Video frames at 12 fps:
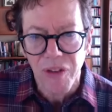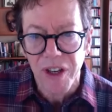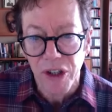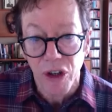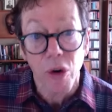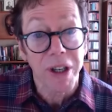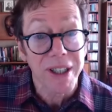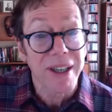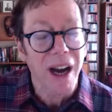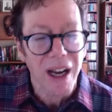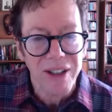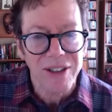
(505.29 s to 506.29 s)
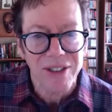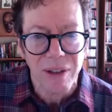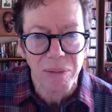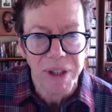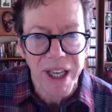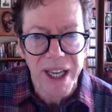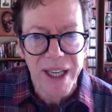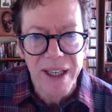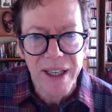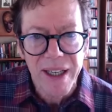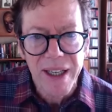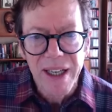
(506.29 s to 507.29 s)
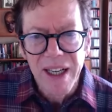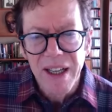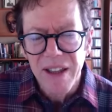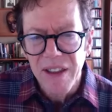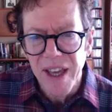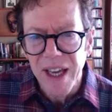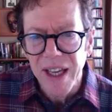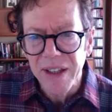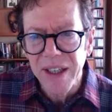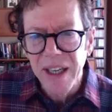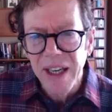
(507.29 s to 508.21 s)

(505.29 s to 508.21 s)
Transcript: that you're going to die someday, then